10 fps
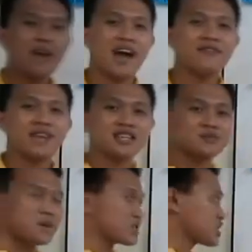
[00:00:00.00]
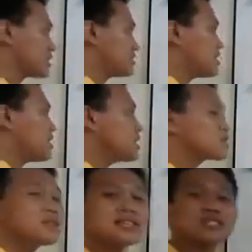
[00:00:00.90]
we have the expression.
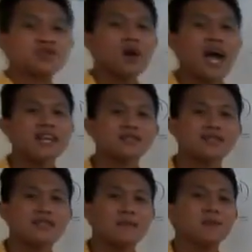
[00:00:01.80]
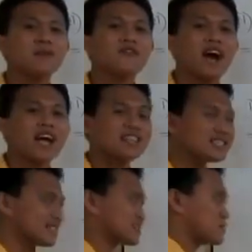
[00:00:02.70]
So let's try to simplify
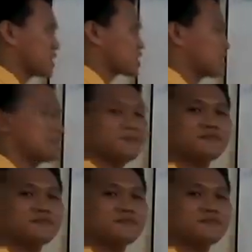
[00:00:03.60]
this expression.